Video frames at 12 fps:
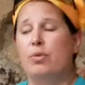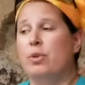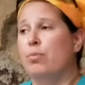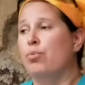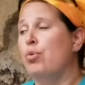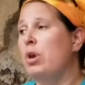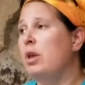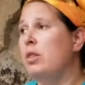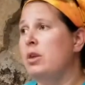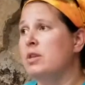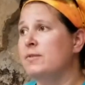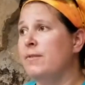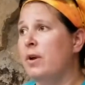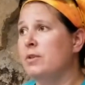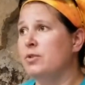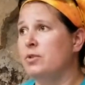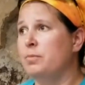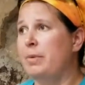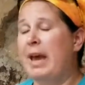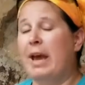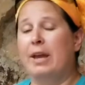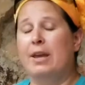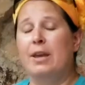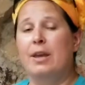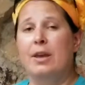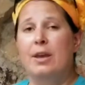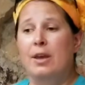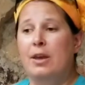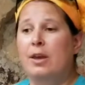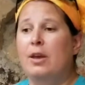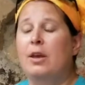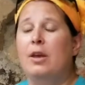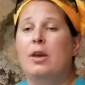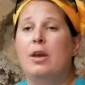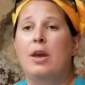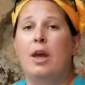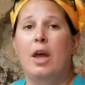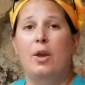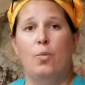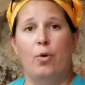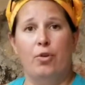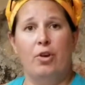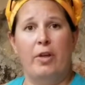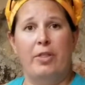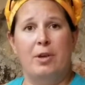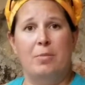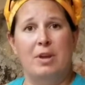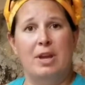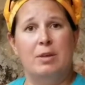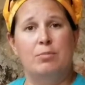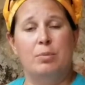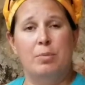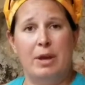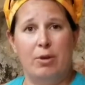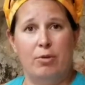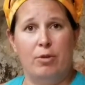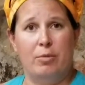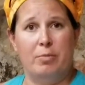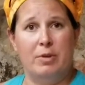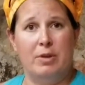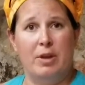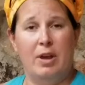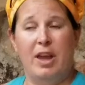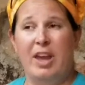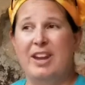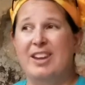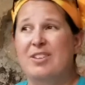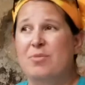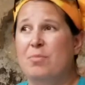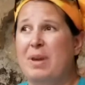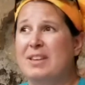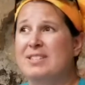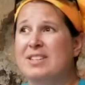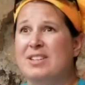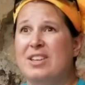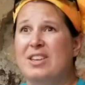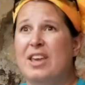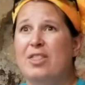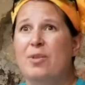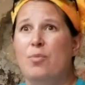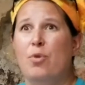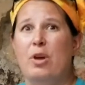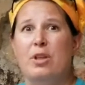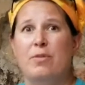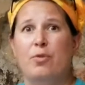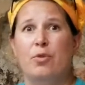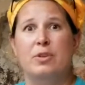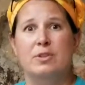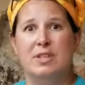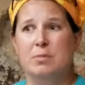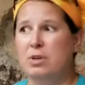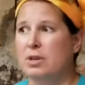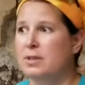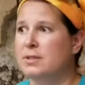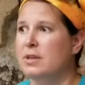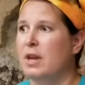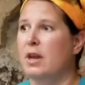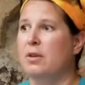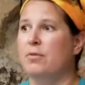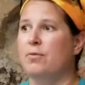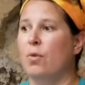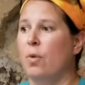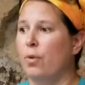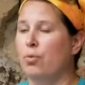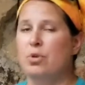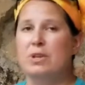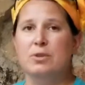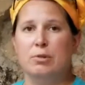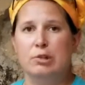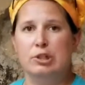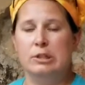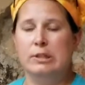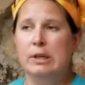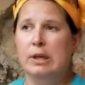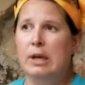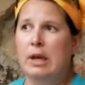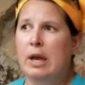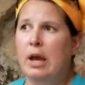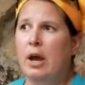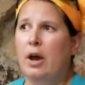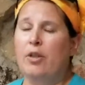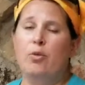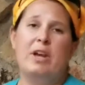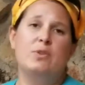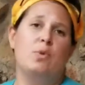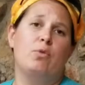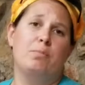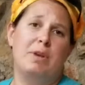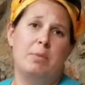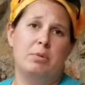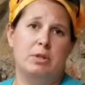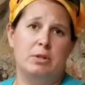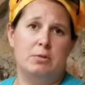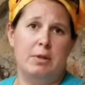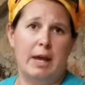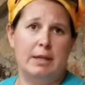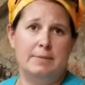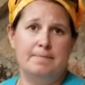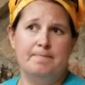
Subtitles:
to bring these fossils back and work on them and prepare them and basically get them ready for exhibits and for research. Otherwise, we wouldn't be able to do that.